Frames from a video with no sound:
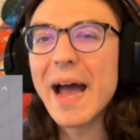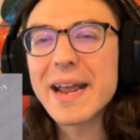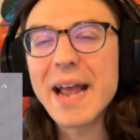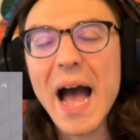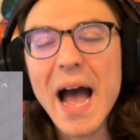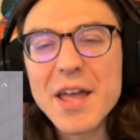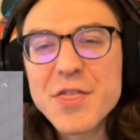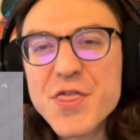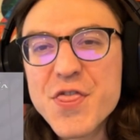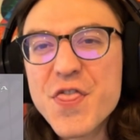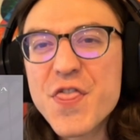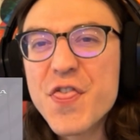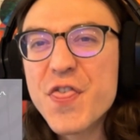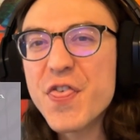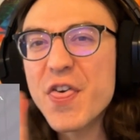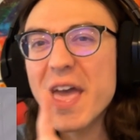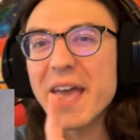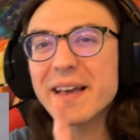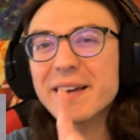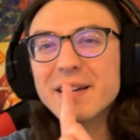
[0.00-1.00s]
I
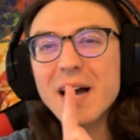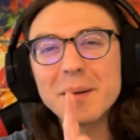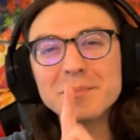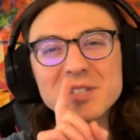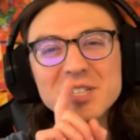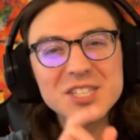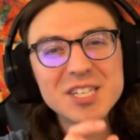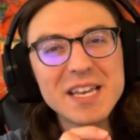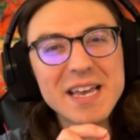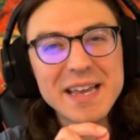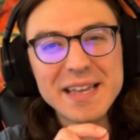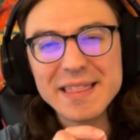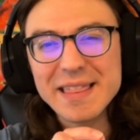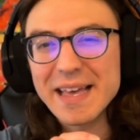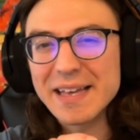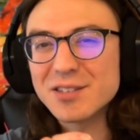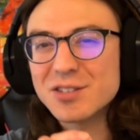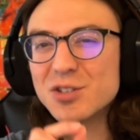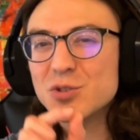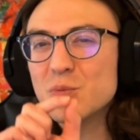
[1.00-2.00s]
think I'm I'm seeing
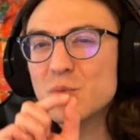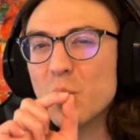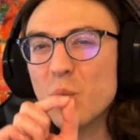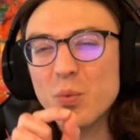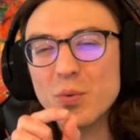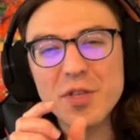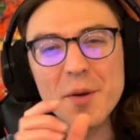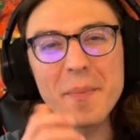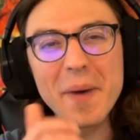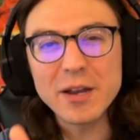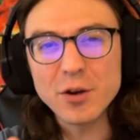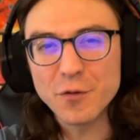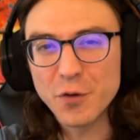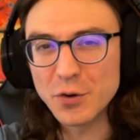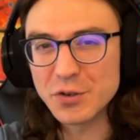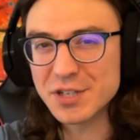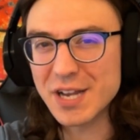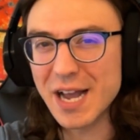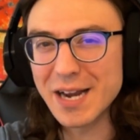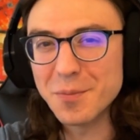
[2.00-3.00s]
this, the
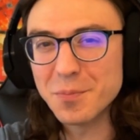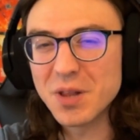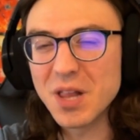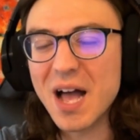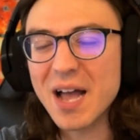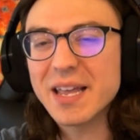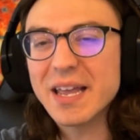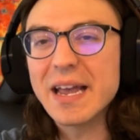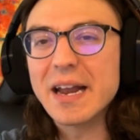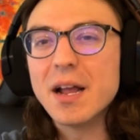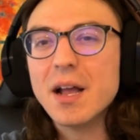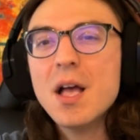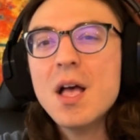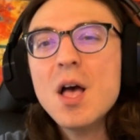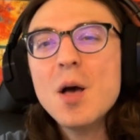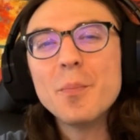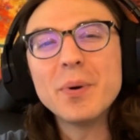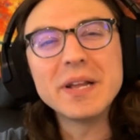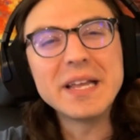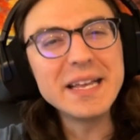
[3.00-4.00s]
microphone is kind of blocking it,
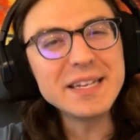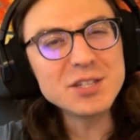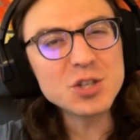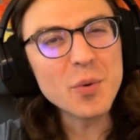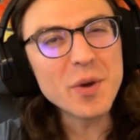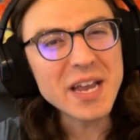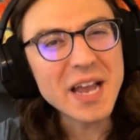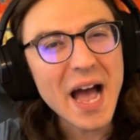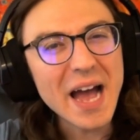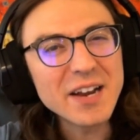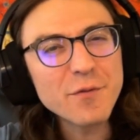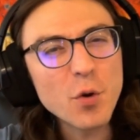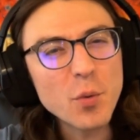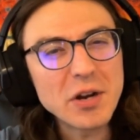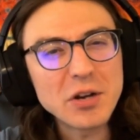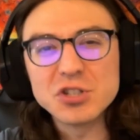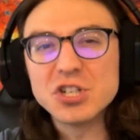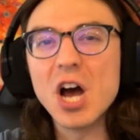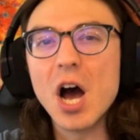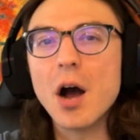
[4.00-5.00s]
but he's doing kind of a
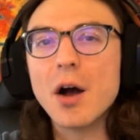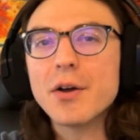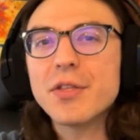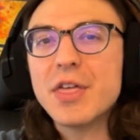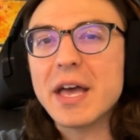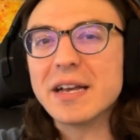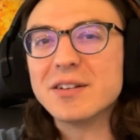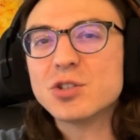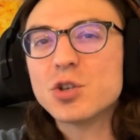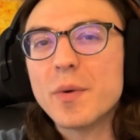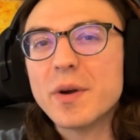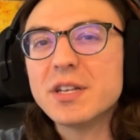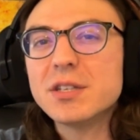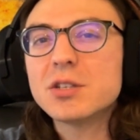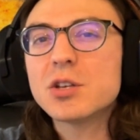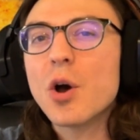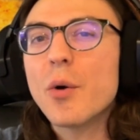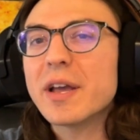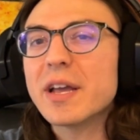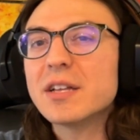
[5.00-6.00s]
weird tongue thing. So when he's
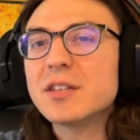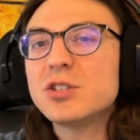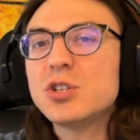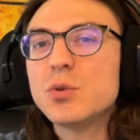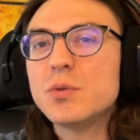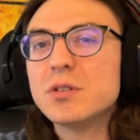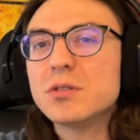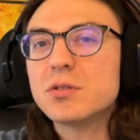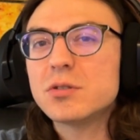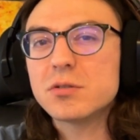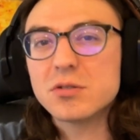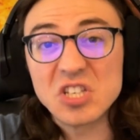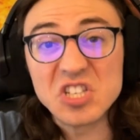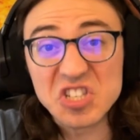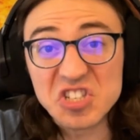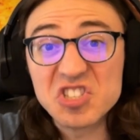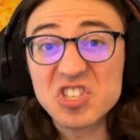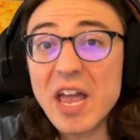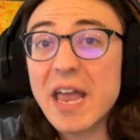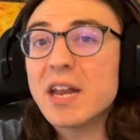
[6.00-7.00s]
going into his
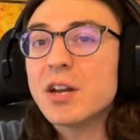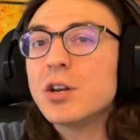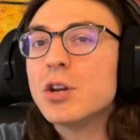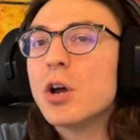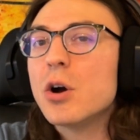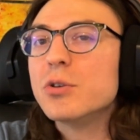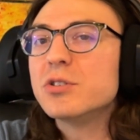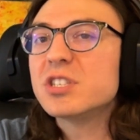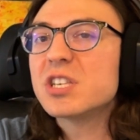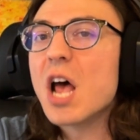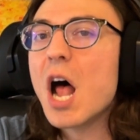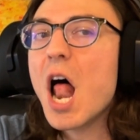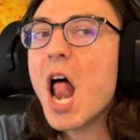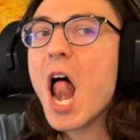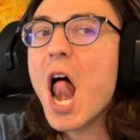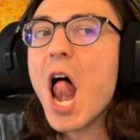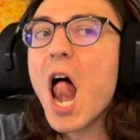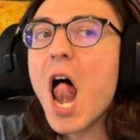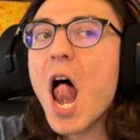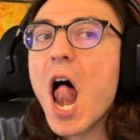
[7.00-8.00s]
sustained notes,
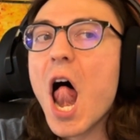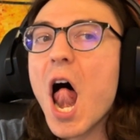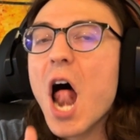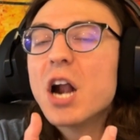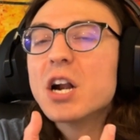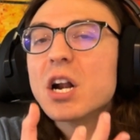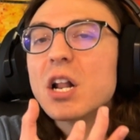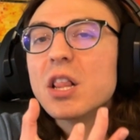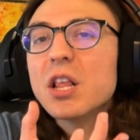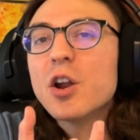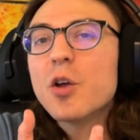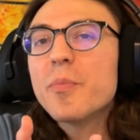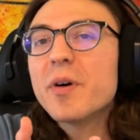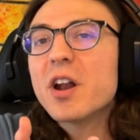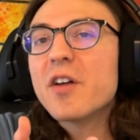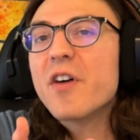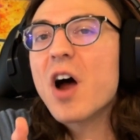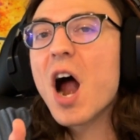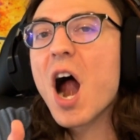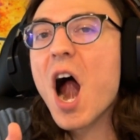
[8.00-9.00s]
there's a little bit
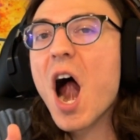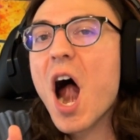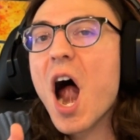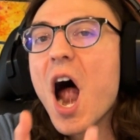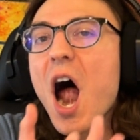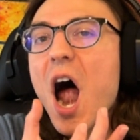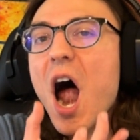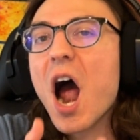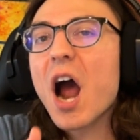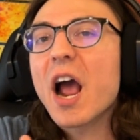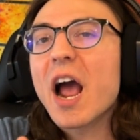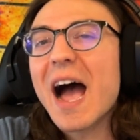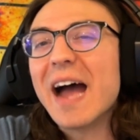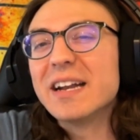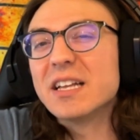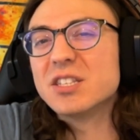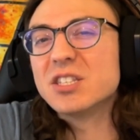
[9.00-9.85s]
of a kind of